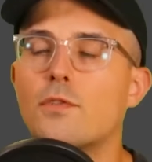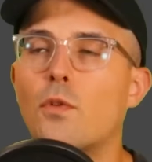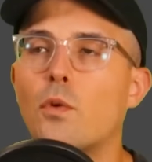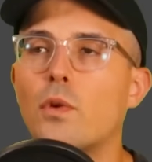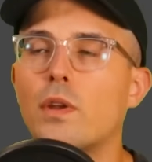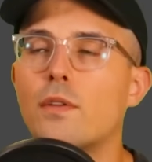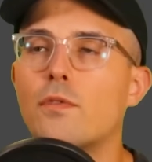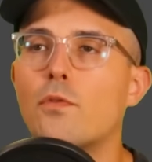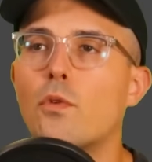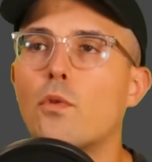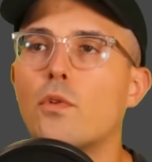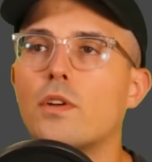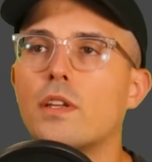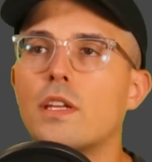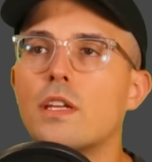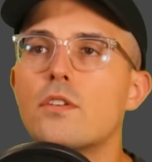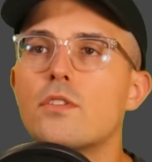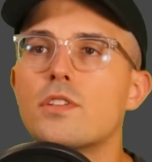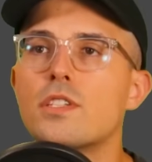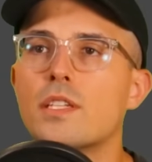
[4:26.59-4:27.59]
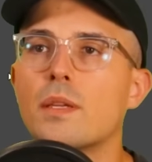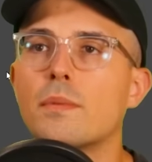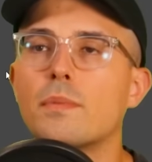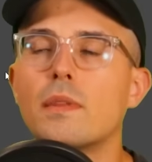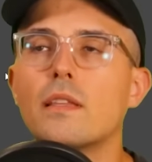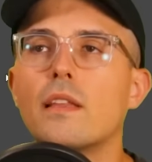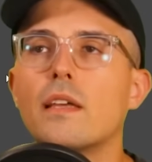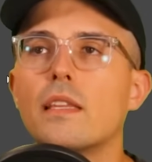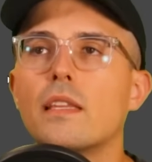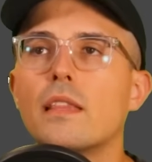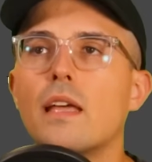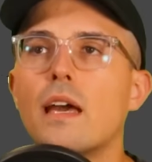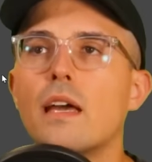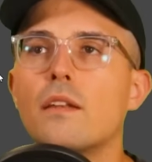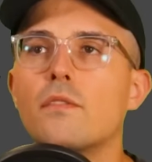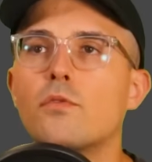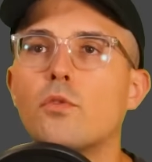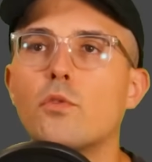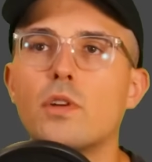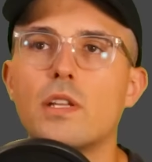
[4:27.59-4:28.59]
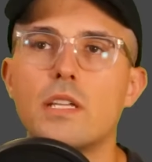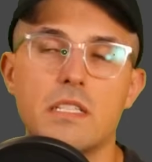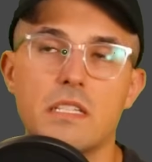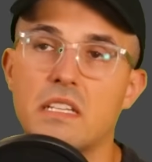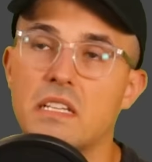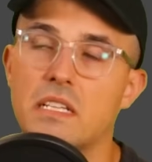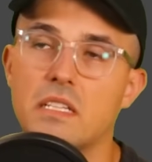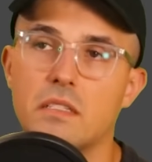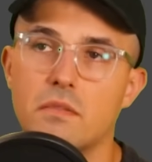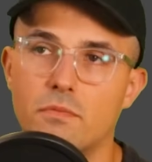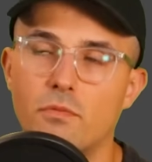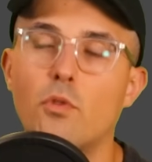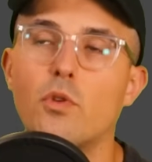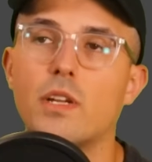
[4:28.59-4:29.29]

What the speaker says: 44 years, something like that? 46